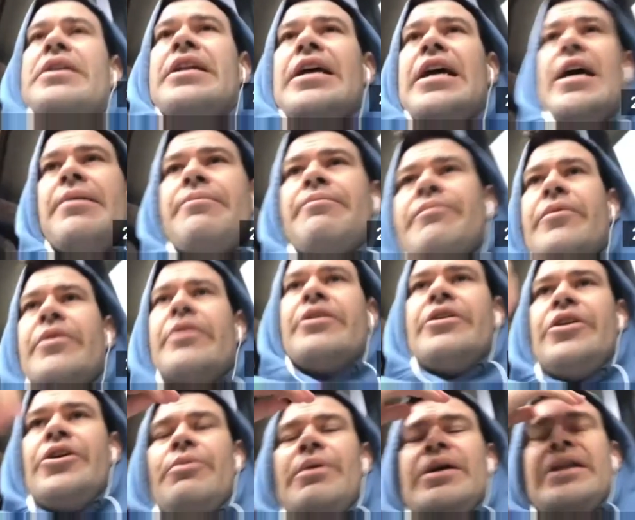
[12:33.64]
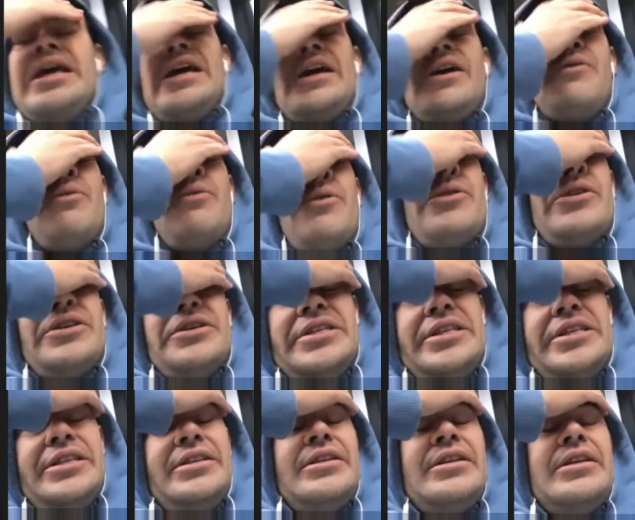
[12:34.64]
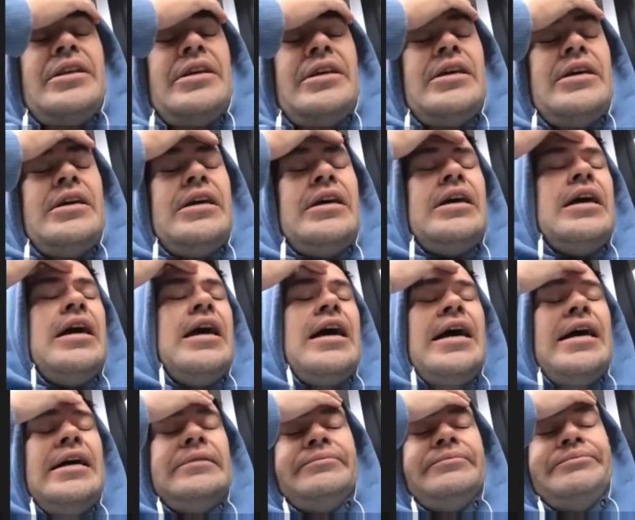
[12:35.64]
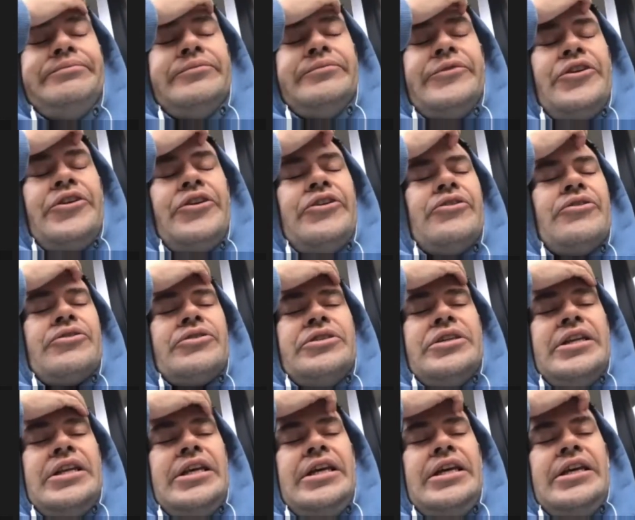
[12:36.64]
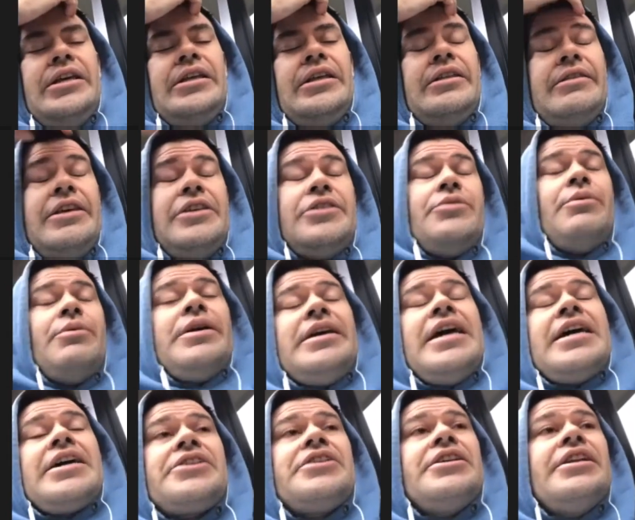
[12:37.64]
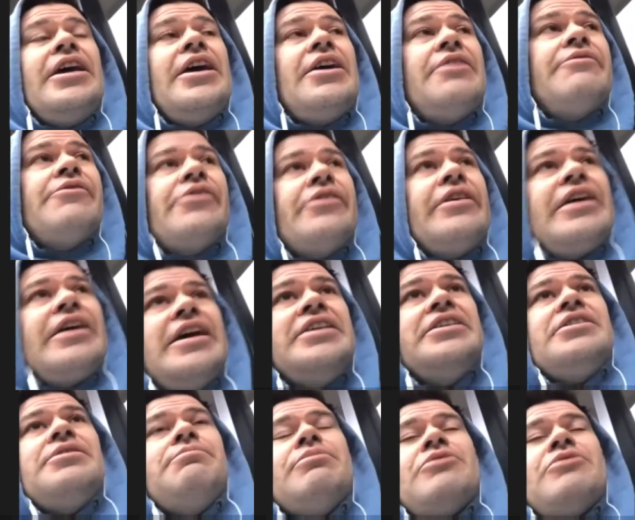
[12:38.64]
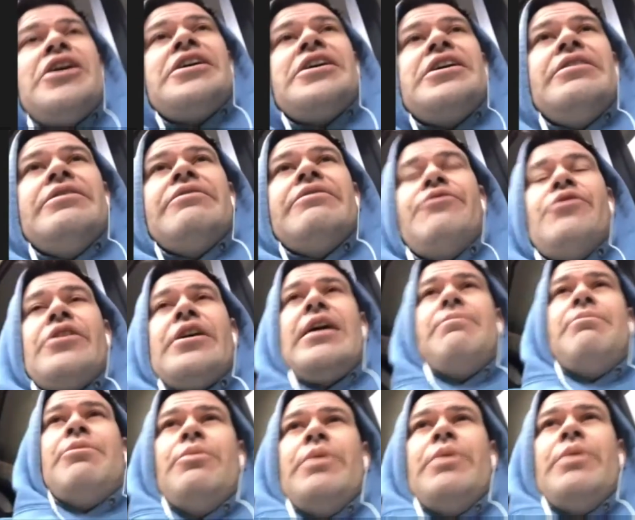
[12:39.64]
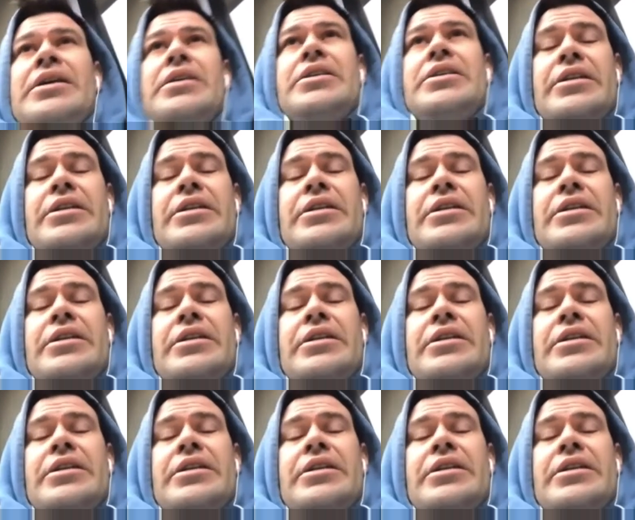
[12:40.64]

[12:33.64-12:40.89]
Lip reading: the UN headquarters in New York City this week, actually, over the Easter break and for a couple of weeks.